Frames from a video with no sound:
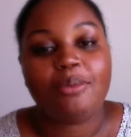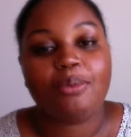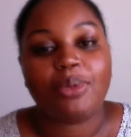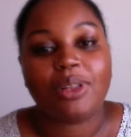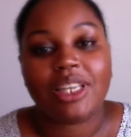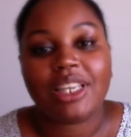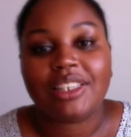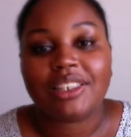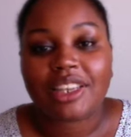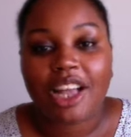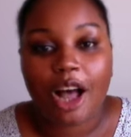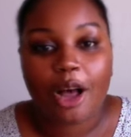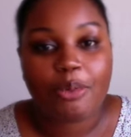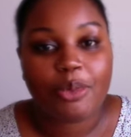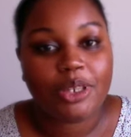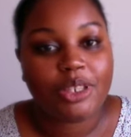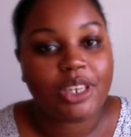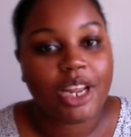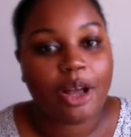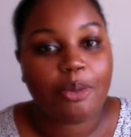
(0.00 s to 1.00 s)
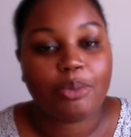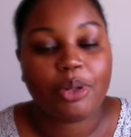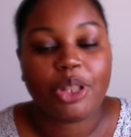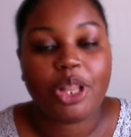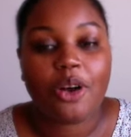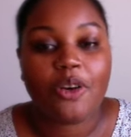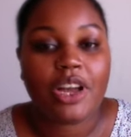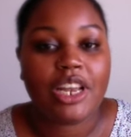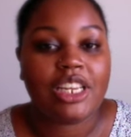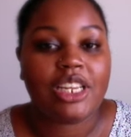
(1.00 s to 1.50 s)
Please comment down
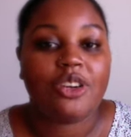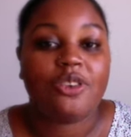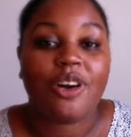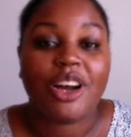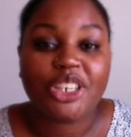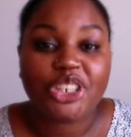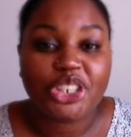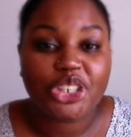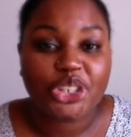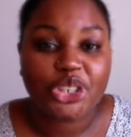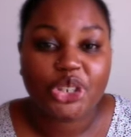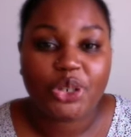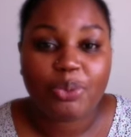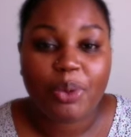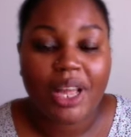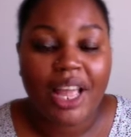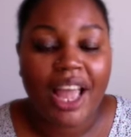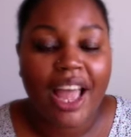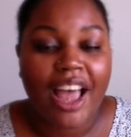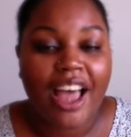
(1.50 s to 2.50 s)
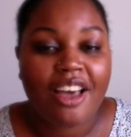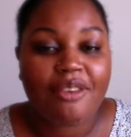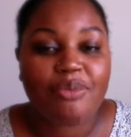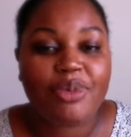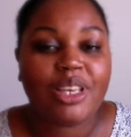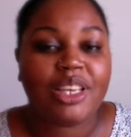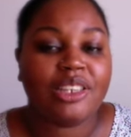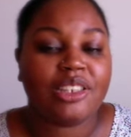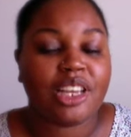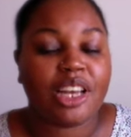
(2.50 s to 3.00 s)
below any questions you might have
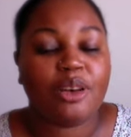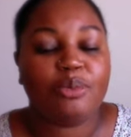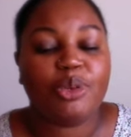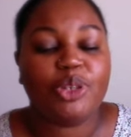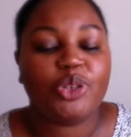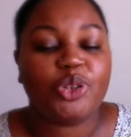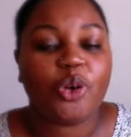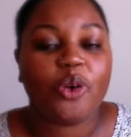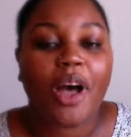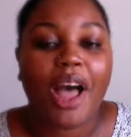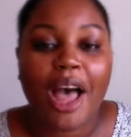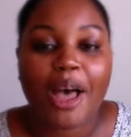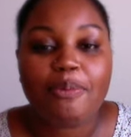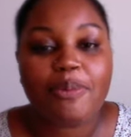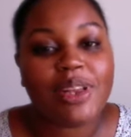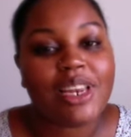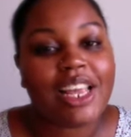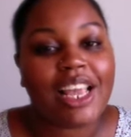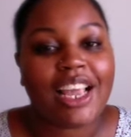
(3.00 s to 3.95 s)
because I'll be so happy to